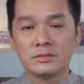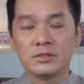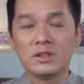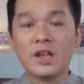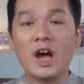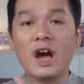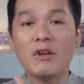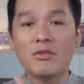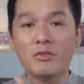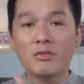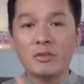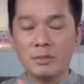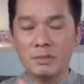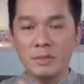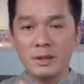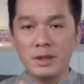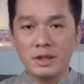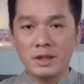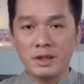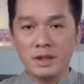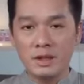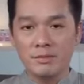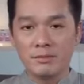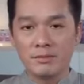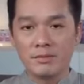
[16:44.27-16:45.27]
Not
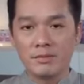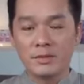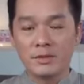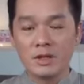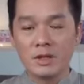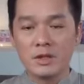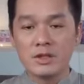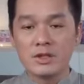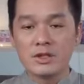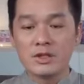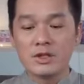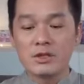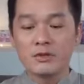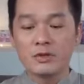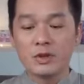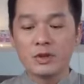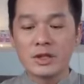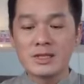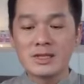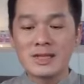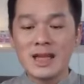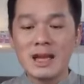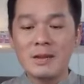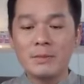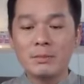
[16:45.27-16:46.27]
repeating. So
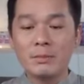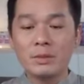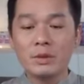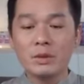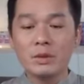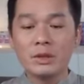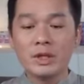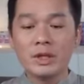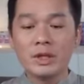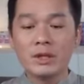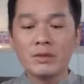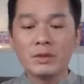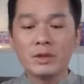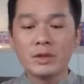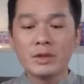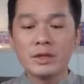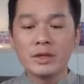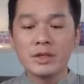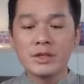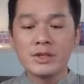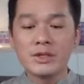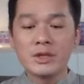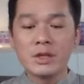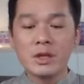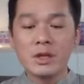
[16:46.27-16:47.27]
for example, if it
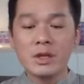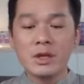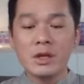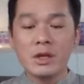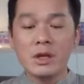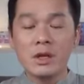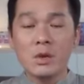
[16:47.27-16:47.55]
is,